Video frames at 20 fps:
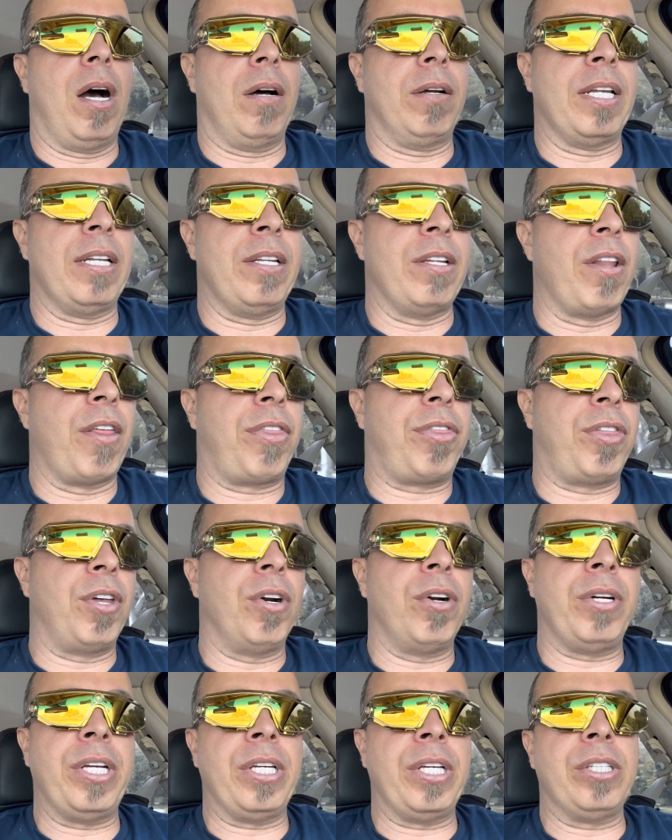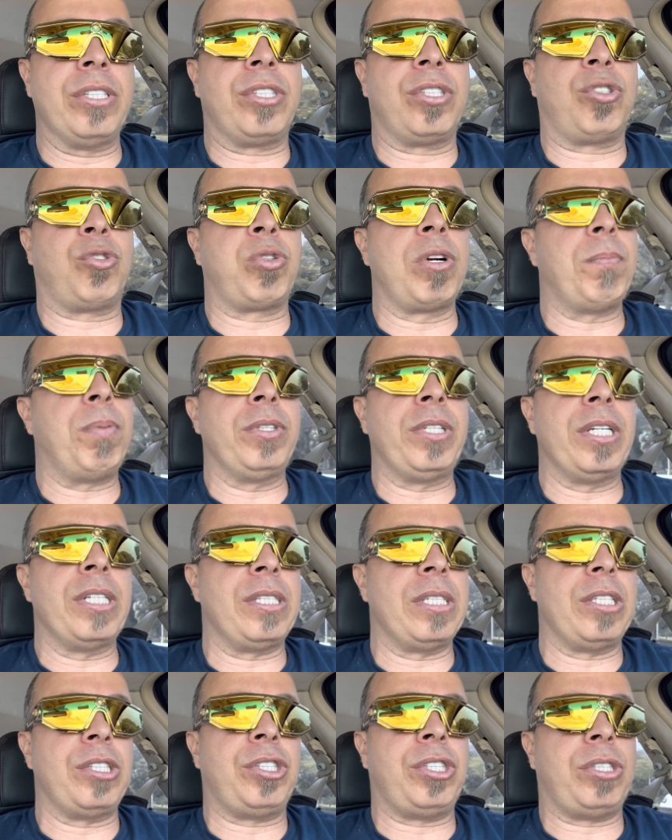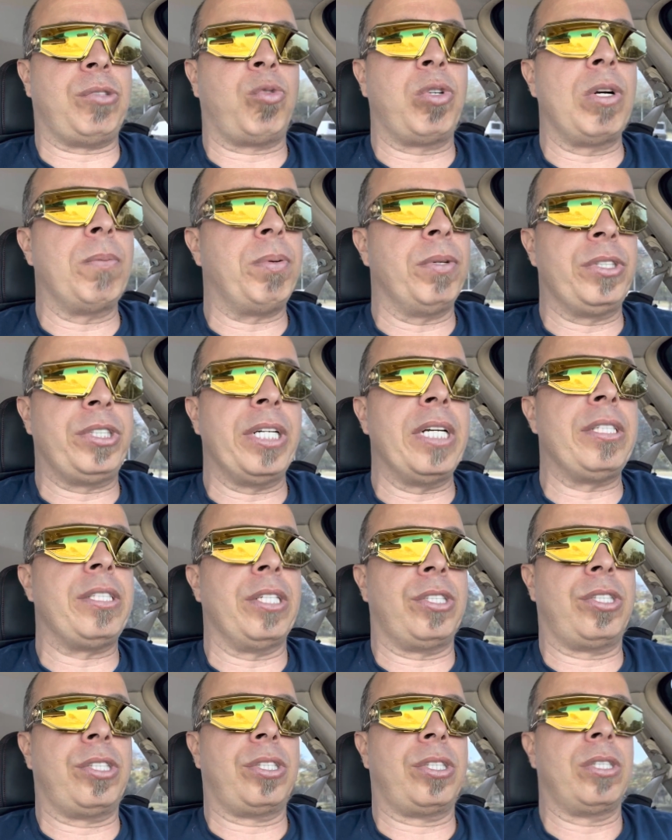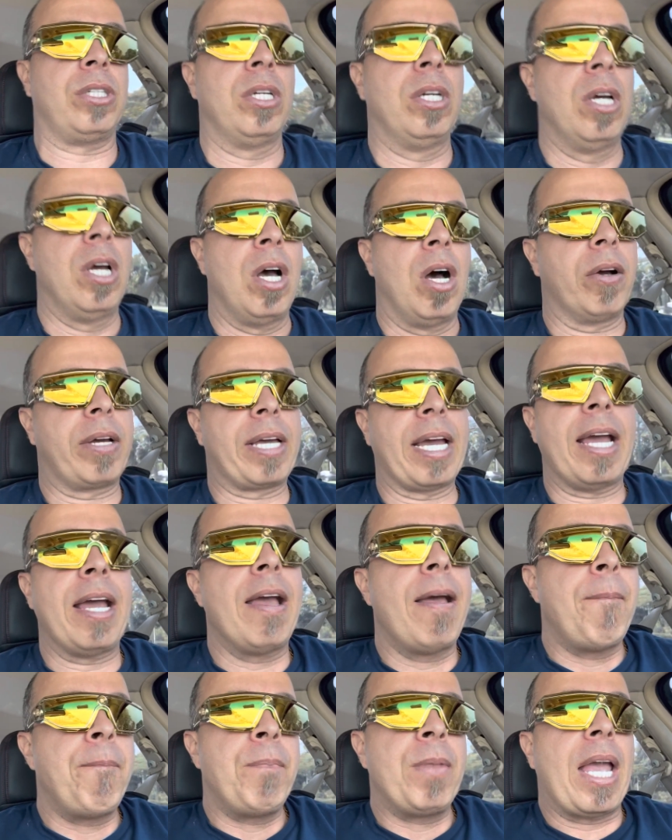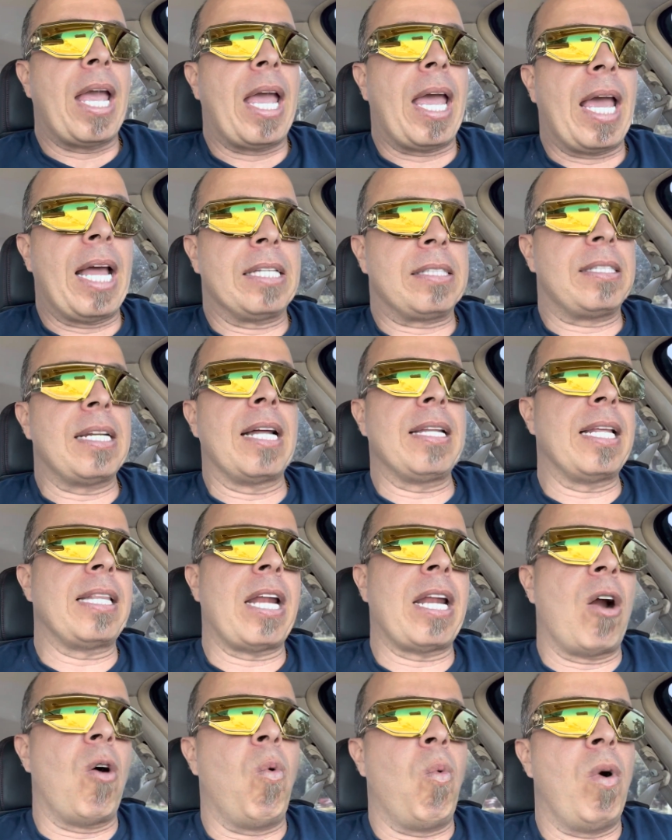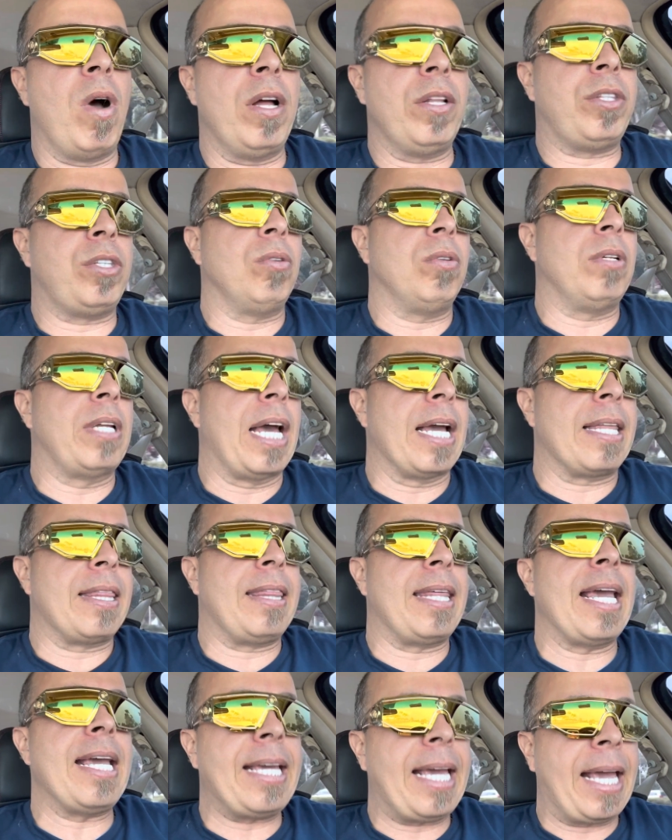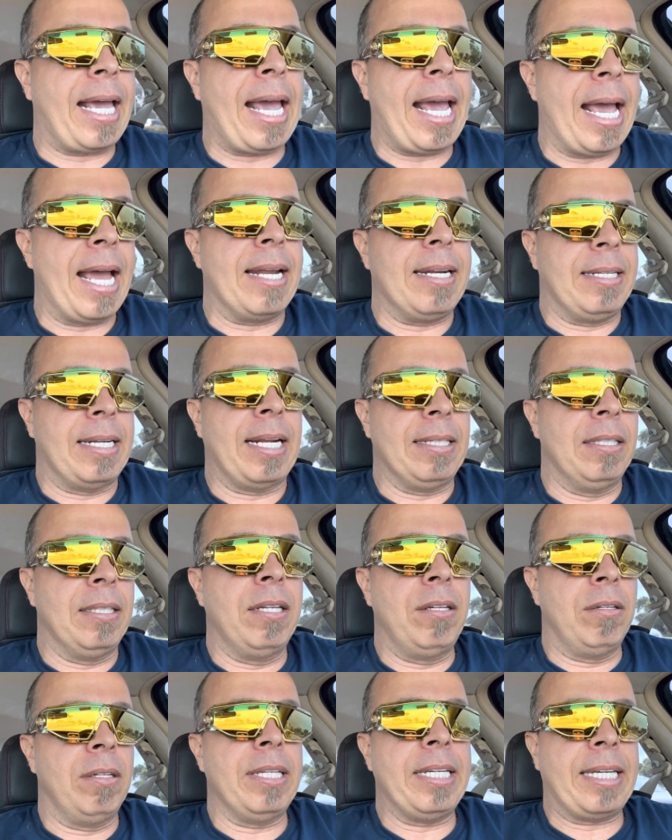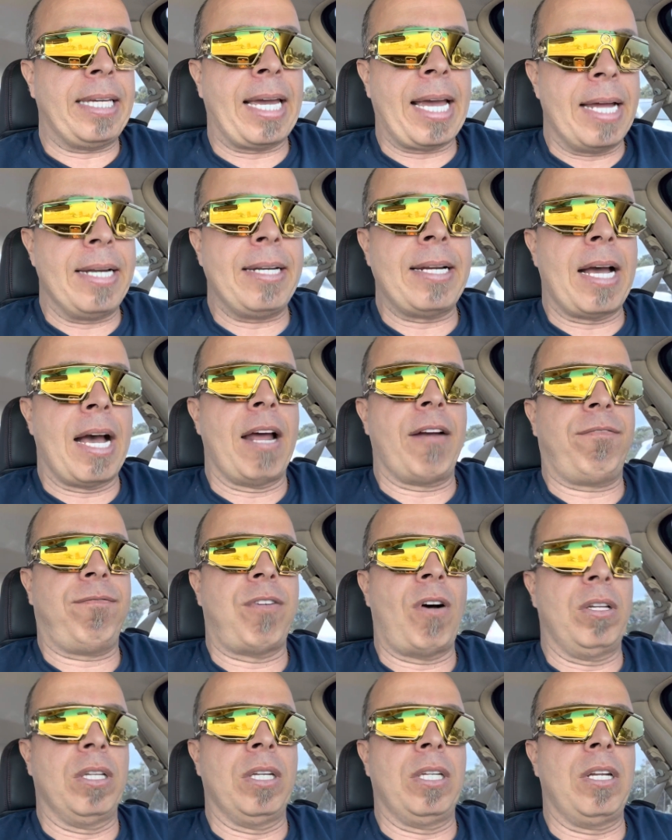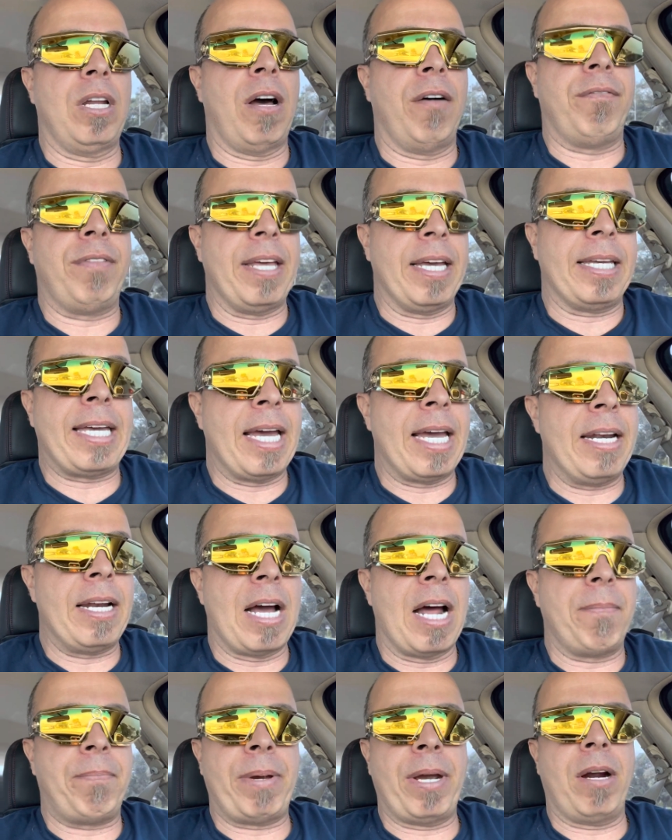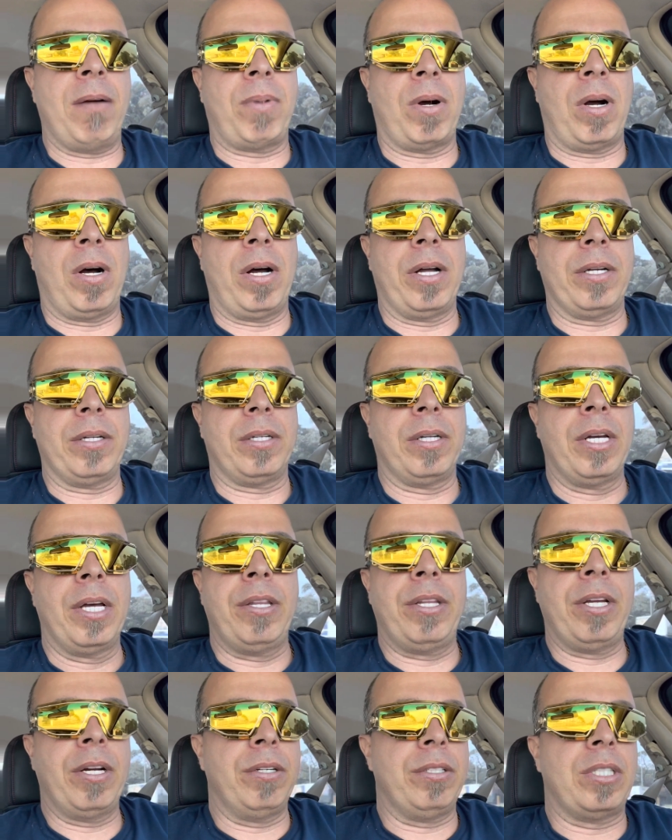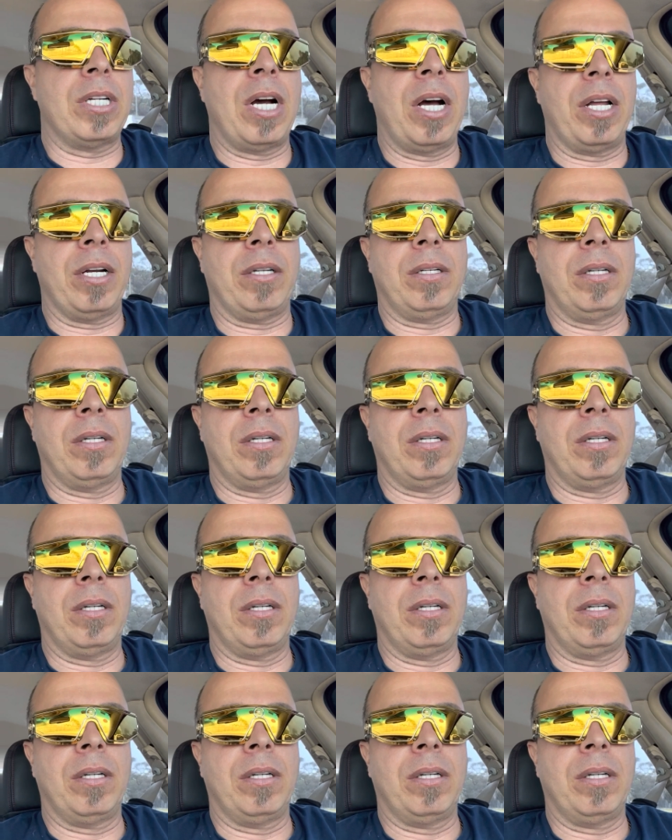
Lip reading: in the 30s, triple digits, okay, it's not like they don't want to, like they can't. They literally cannot fall in love. They cannot pair bond. They're done.